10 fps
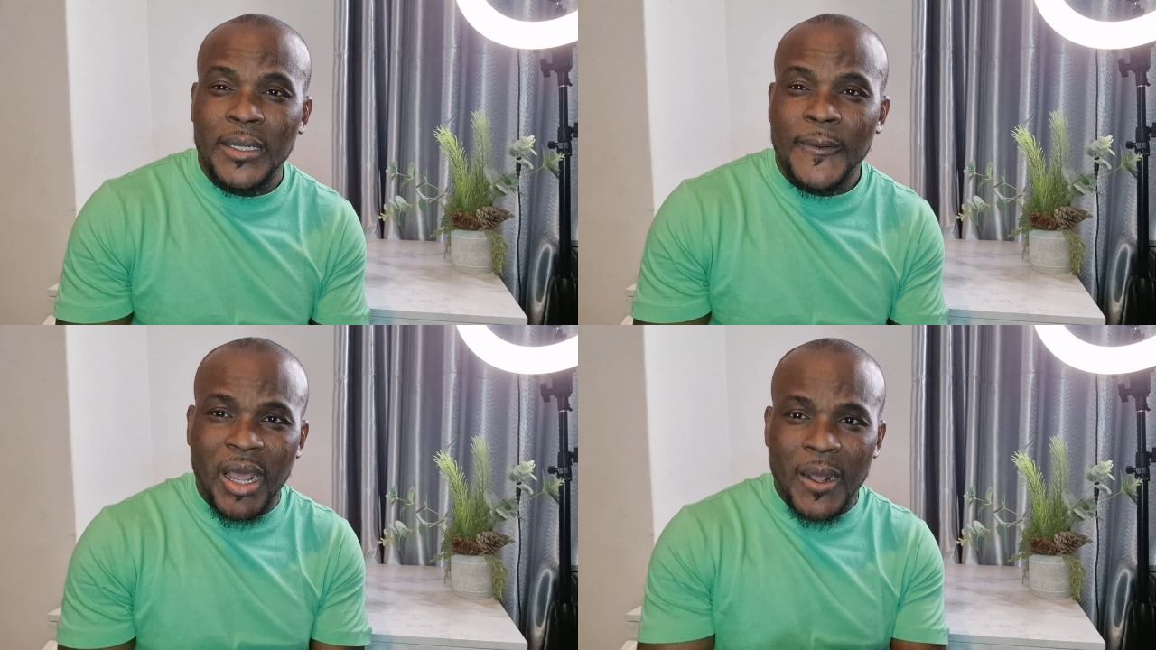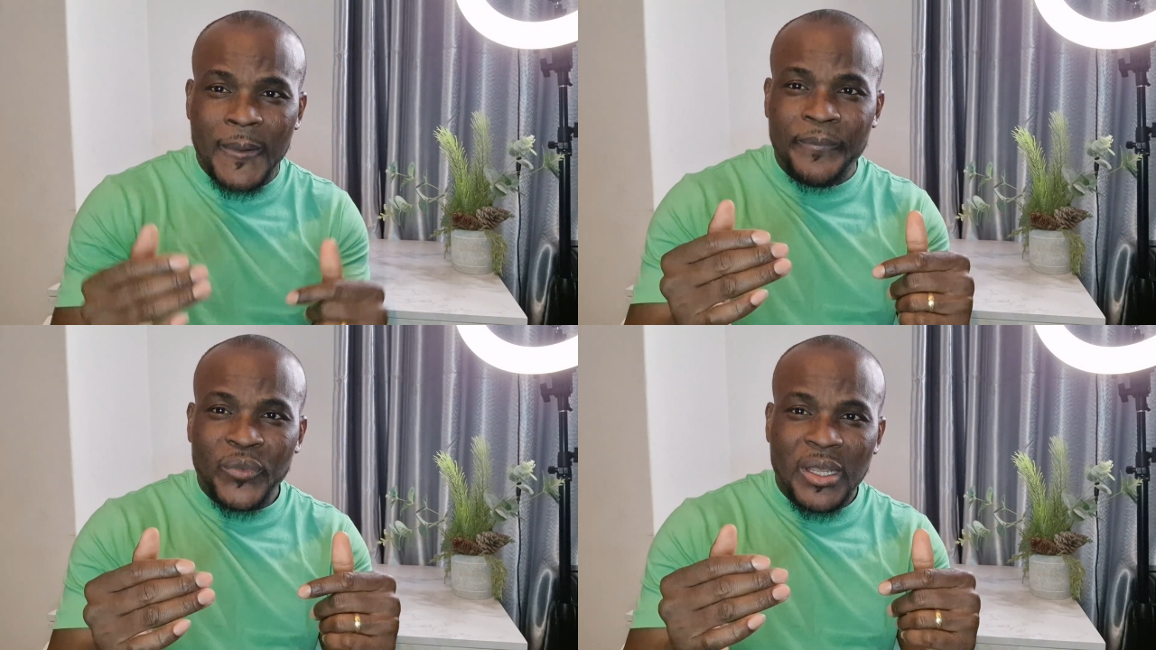
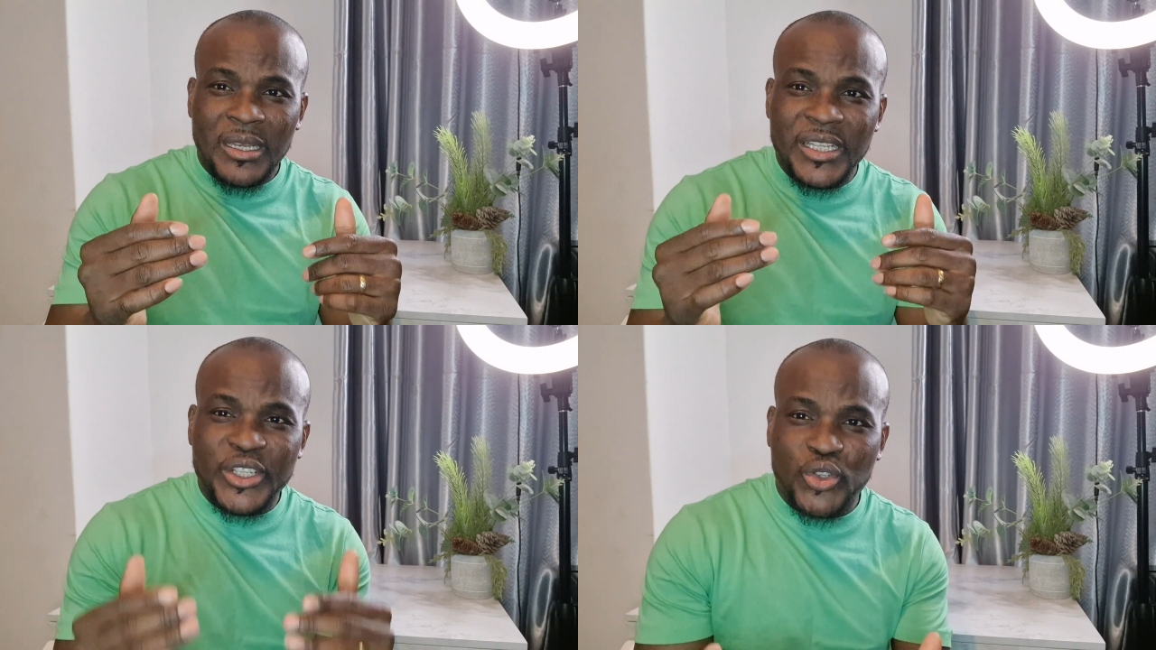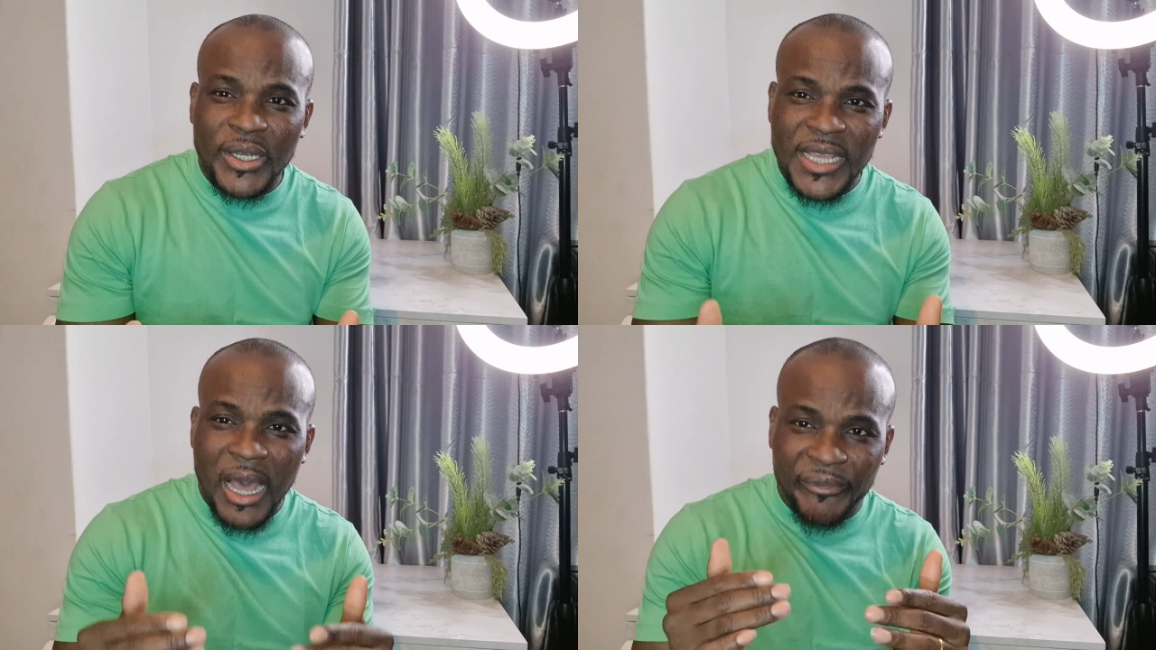that
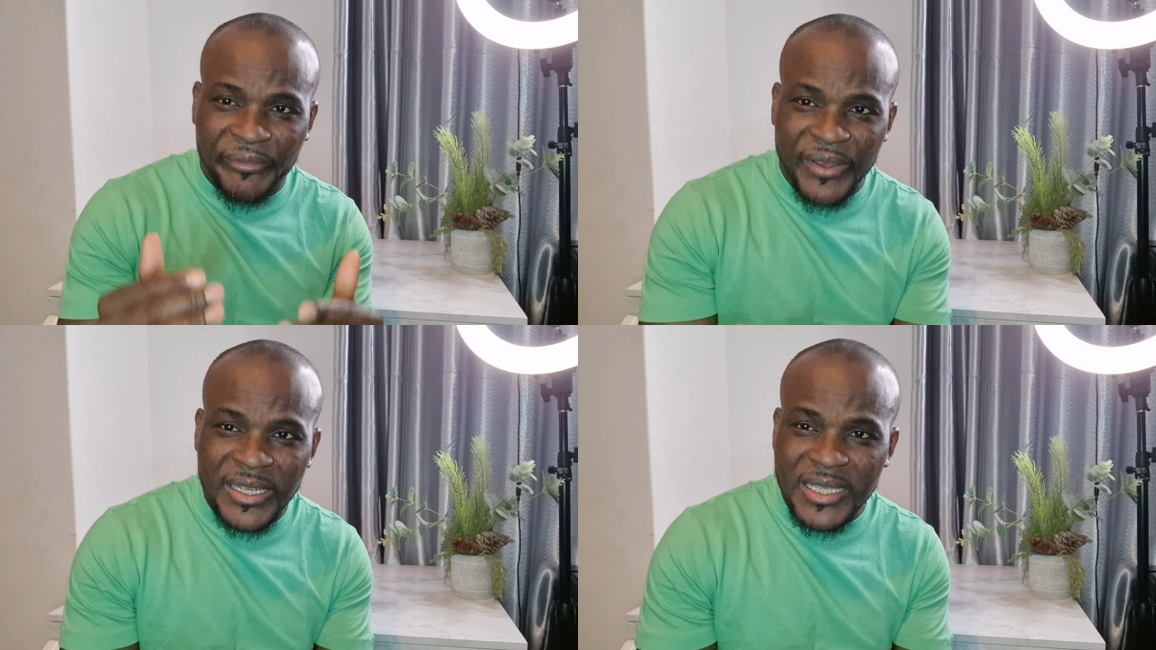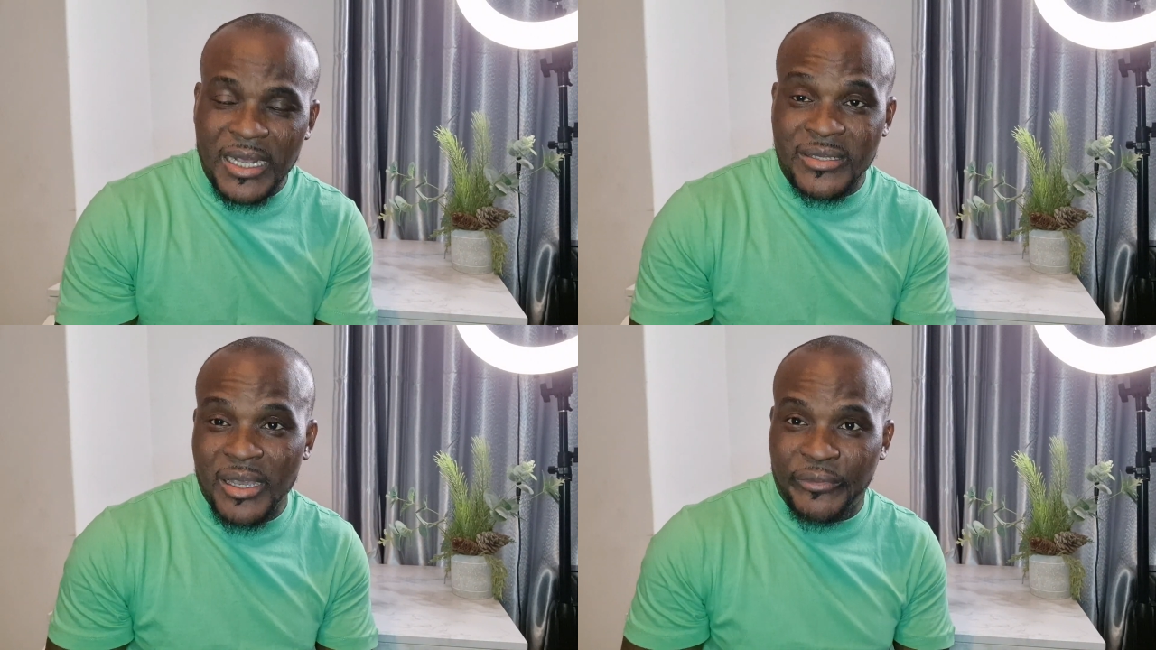literally affects
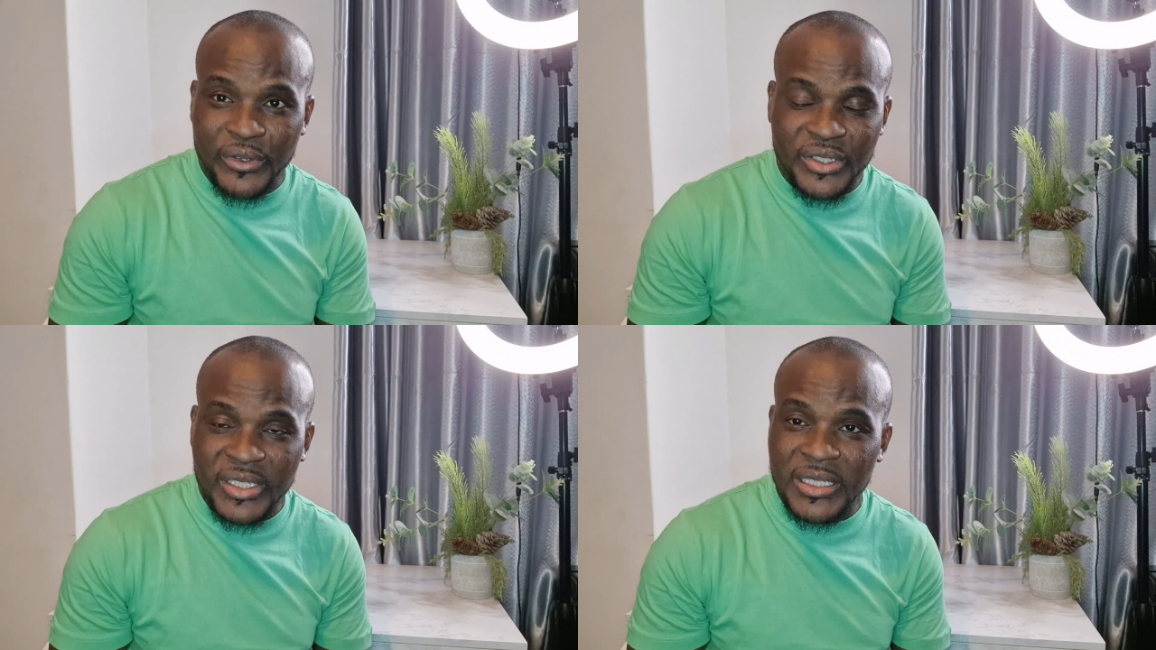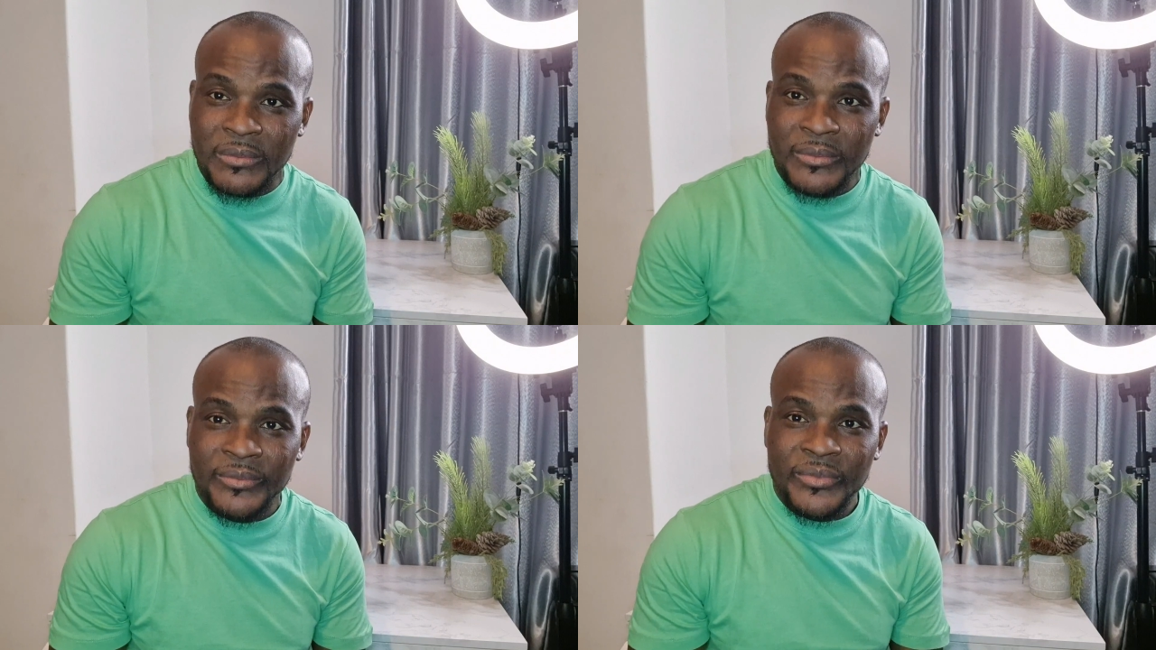her
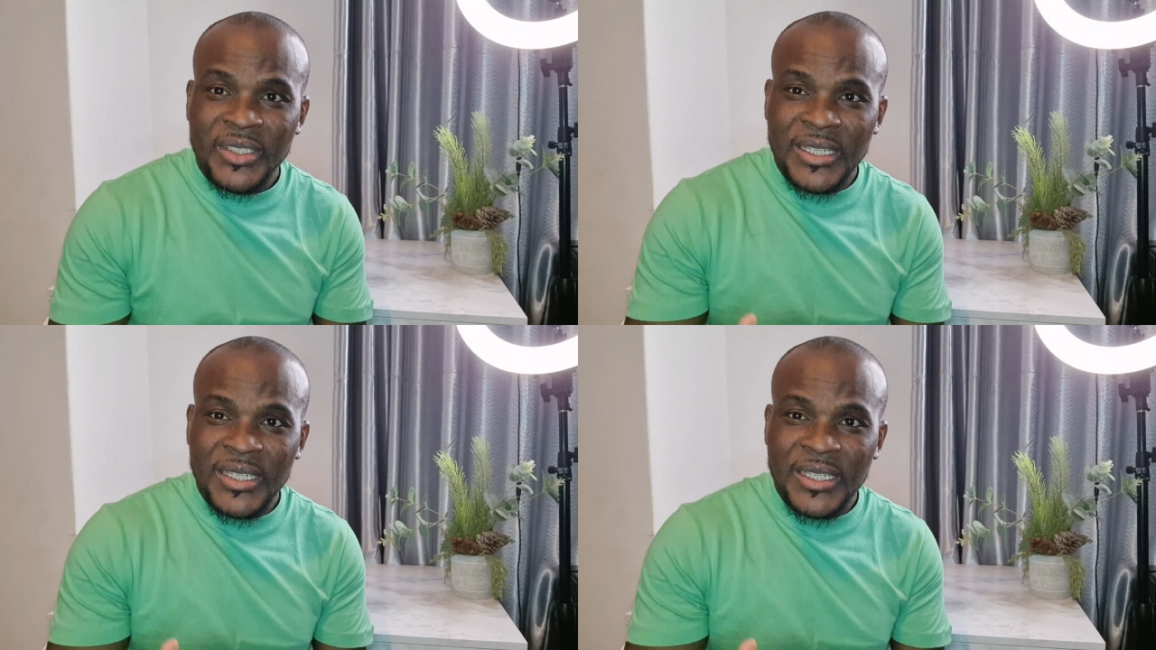self-esteem.